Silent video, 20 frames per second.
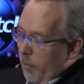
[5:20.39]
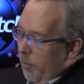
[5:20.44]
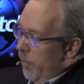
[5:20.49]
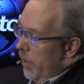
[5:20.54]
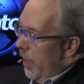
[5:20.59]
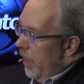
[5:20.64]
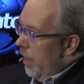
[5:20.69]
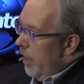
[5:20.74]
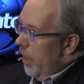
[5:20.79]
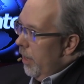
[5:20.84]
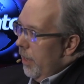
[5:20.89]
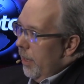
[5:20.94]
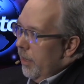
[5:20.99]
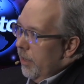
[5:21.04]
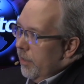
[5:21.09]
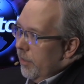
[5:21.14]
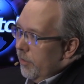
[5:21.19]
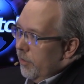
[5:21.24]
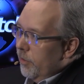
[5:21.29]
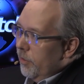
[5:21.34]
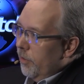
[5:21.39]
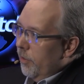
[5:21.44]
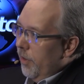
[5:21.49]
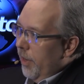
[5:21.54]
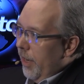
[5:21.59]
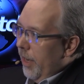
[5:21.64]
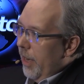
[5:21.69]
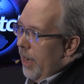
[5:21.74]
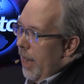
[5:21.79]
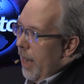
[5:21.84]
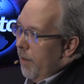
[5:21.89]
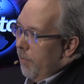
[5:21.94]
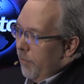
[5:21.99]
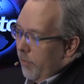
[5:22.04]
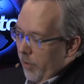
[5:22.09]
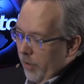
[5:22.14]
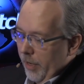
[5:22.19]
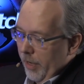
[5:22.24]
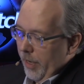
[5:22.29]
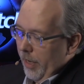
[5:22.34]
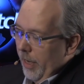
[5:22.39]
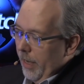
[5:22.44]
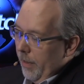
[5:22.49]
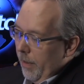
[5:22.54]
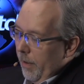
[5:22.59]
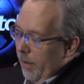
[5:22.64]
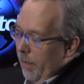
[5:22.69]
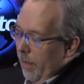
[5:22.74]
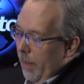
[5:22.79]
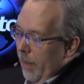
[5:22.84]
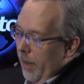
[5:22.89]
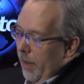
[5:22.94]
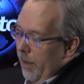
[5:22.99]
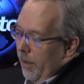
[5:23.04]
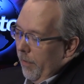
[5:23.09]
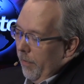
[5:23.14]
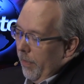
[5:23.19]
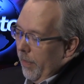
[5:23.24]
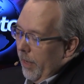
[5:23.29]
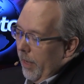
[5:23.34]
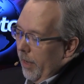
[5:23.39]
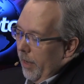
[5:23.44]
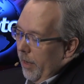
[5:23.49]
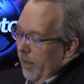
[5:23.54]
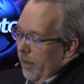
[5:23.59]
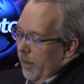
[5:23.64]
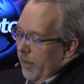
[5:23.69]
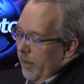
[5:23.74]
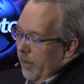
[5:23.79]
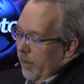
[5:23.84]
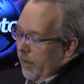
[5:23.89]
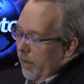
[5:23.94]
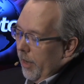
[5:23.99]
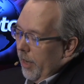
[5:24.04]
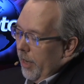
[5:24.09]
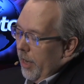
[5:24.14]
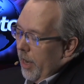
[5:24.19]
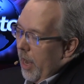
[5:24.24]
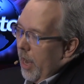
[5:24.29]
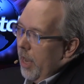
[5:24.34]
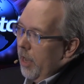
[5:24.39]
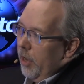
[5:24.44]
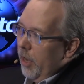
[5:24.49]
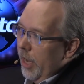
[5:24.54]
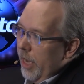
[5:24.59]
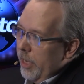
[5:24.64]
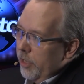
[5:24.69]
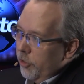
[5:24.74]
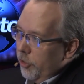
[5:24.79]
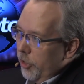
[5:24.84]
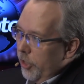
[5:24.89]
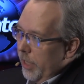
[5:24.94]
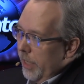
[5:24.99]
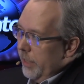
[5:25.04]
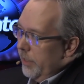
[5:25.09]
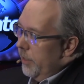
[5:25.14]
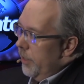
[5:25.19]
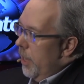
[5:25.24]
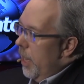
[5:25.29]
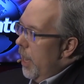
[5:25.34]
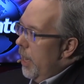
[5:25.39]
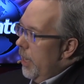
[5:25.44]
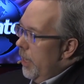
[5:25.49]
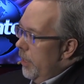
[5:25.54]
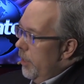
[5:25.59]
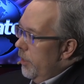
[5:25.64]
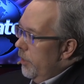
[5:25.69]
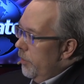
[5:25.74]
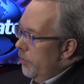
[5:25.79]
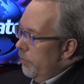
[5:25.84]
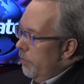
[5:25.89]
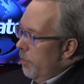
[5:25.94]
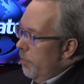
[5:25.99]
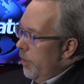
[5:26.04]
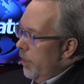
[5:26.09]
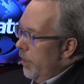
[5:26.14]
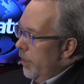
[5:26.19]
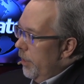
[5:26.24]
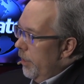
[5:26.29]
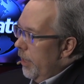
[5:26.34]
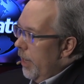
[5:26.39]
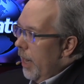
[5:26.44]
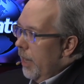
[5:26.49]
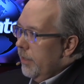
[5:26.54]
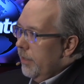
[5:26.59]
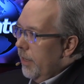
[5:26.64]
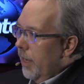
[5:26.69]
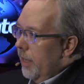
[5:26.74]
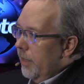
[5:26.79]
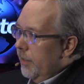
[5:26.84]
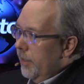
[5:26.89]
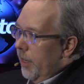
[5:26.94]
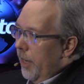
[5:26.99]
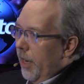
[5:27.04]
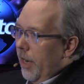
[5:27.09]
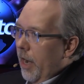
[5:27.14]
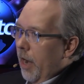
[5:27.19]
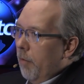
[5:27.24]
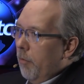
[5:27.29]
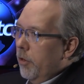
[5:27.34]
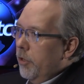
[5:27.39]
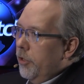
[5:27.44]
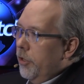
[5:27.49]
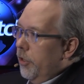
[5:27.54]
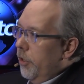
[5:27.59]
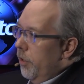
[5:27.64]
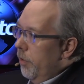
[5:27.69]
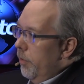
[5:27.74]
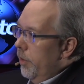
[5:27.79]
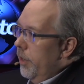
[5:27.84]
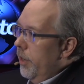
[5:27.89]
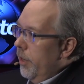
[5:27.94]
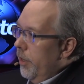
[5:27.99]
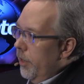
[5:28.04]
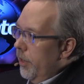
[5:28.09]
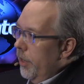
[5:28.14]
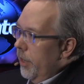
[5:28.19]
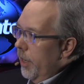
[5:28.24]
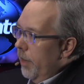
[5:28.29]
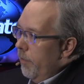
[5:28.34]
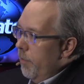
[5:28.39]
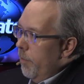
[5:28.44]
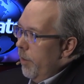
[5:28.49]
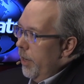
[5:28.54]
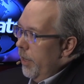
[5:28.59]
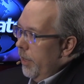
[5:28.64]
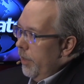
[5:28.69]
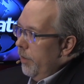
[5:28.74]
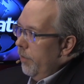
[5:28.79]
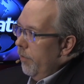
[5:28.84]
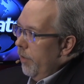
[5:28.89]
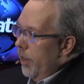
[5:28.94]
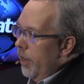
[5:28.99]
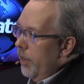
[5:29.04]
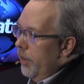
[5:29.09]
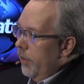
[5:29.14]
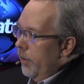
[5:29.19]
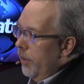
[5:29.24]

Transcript: from beginning, during, and after, the annihilation is not indiscriminate. God's not saying, I want you to go in there and kill everybody that you run